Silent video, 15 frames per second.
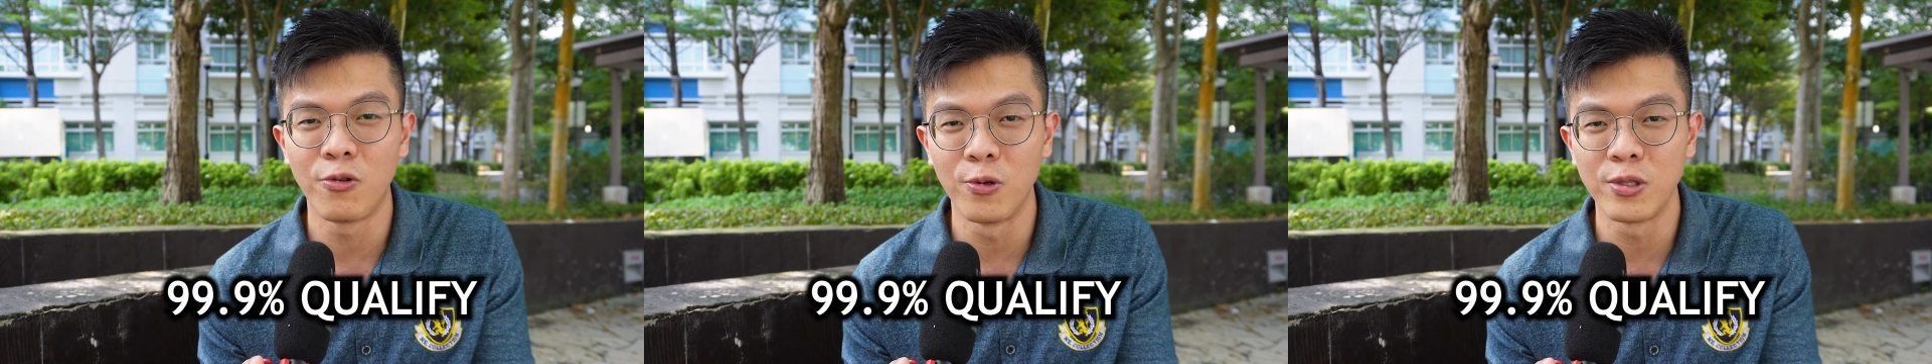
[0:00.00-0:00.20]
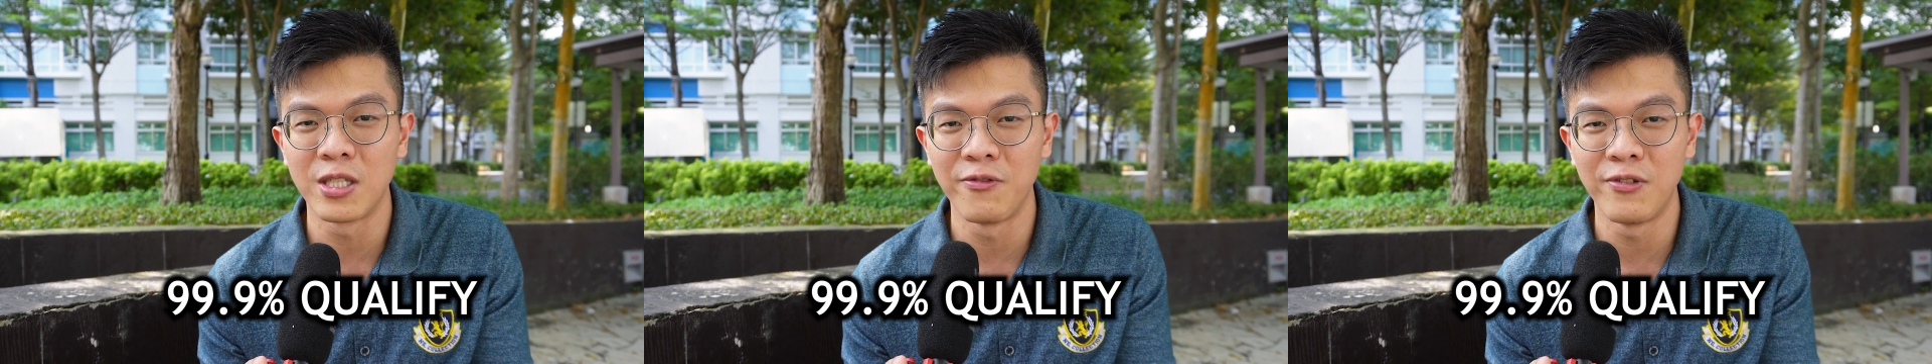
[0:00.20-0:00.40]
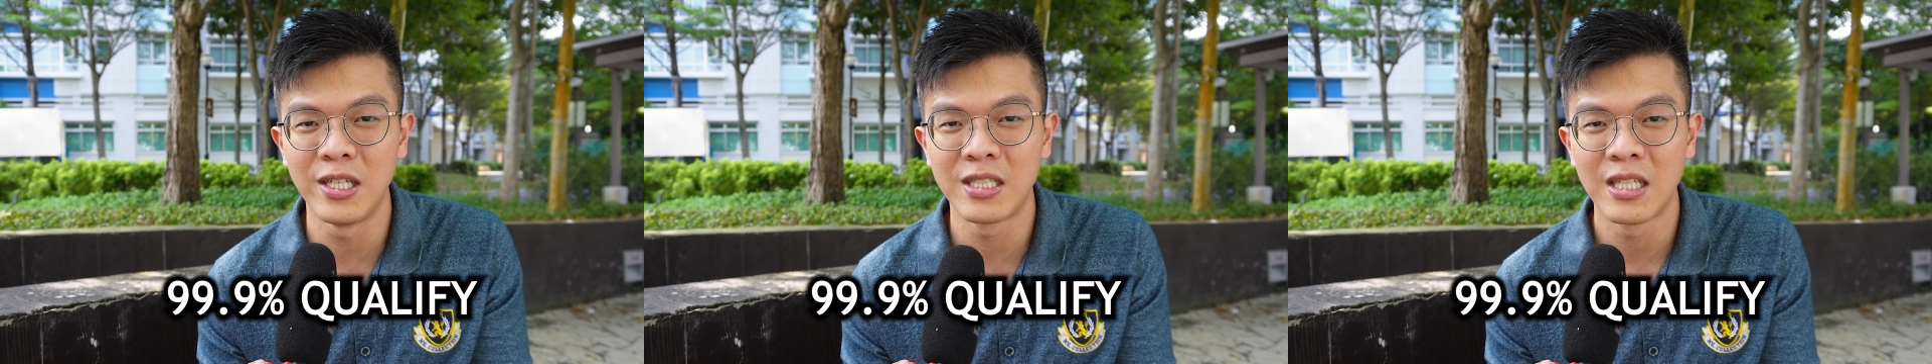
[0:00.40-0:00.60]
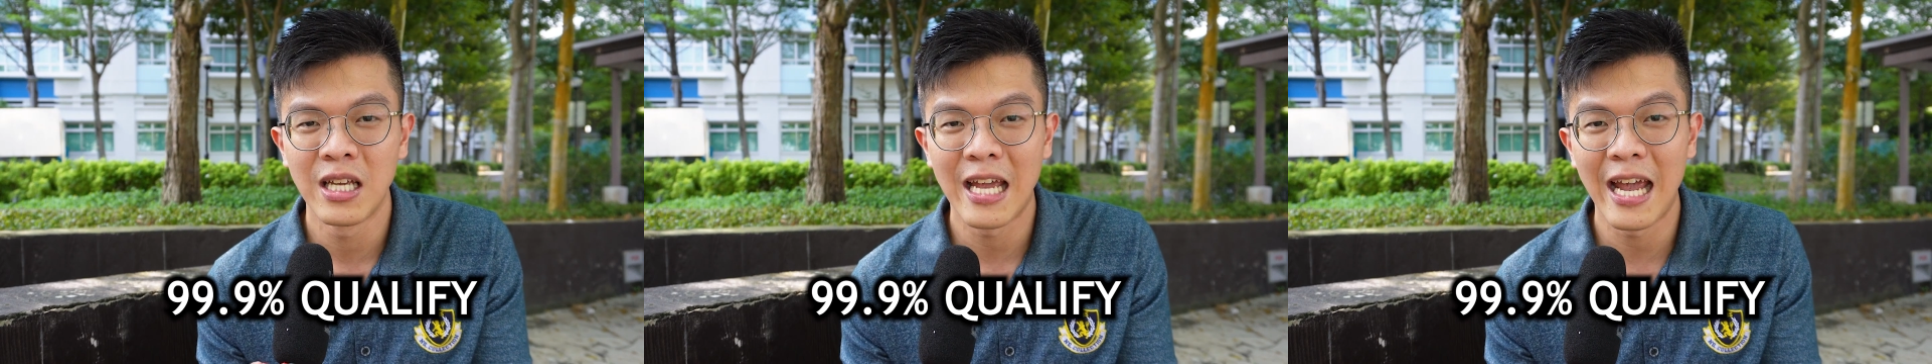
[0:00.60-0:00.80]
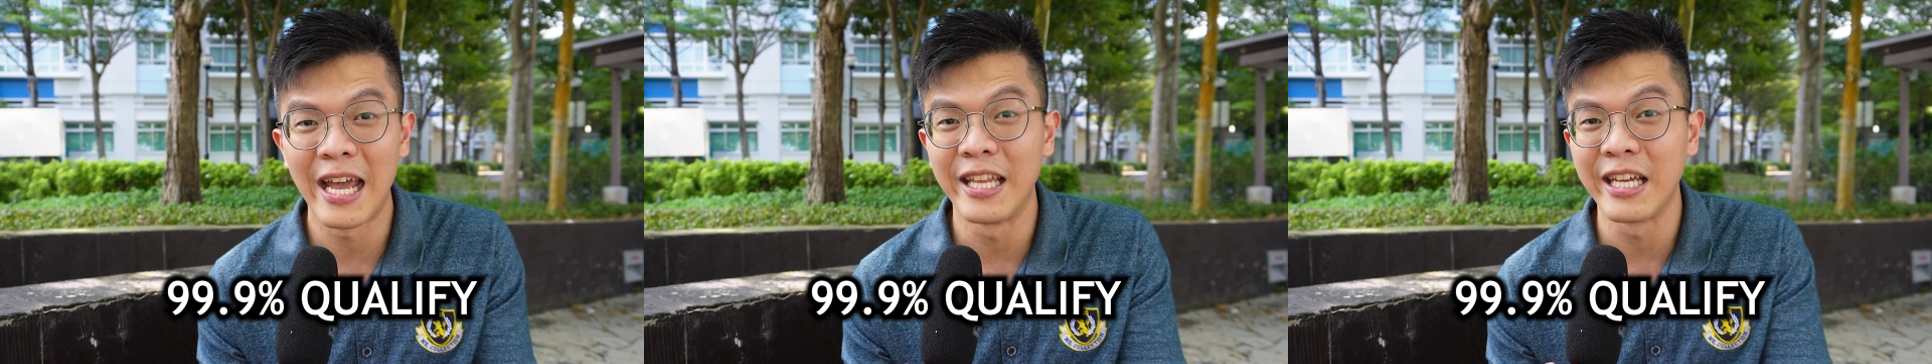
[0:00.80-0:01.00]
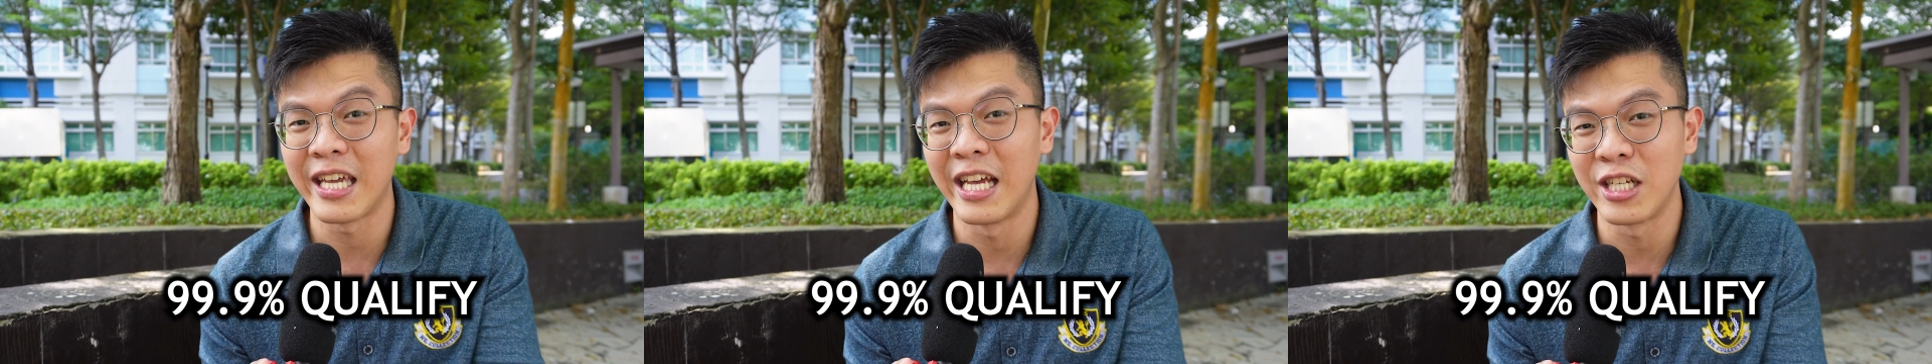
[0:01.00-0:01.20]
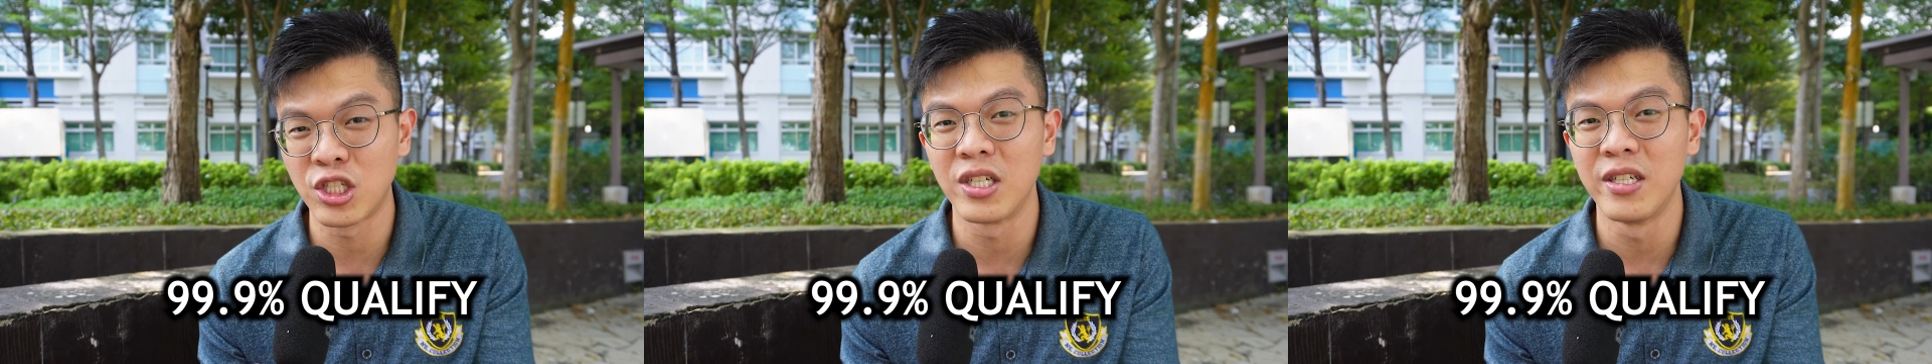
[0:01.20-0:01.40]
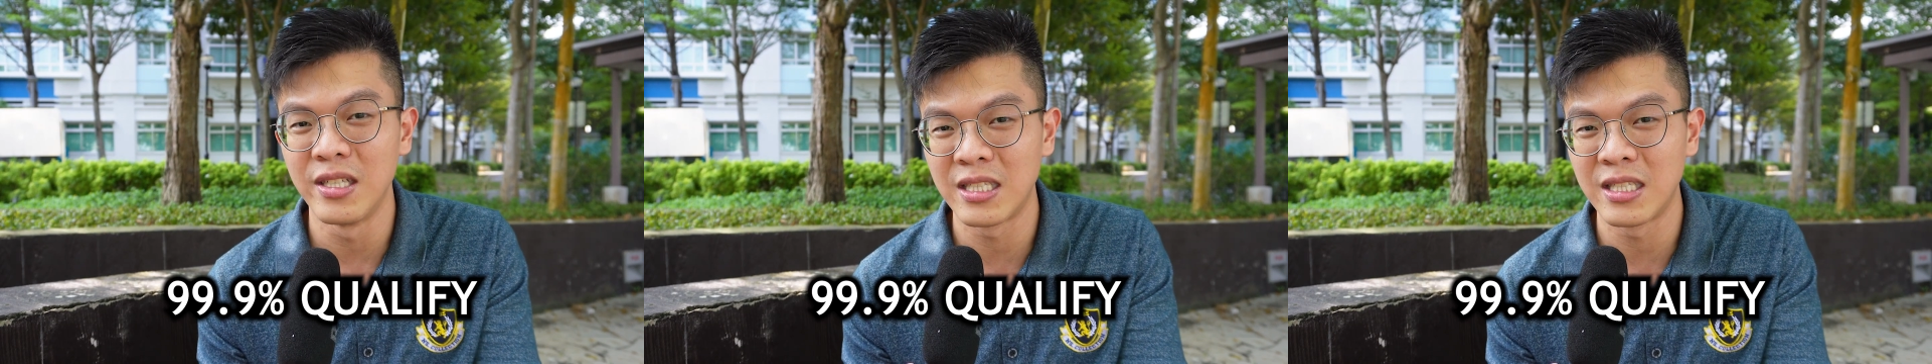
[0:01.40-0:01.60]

groceries at the cashier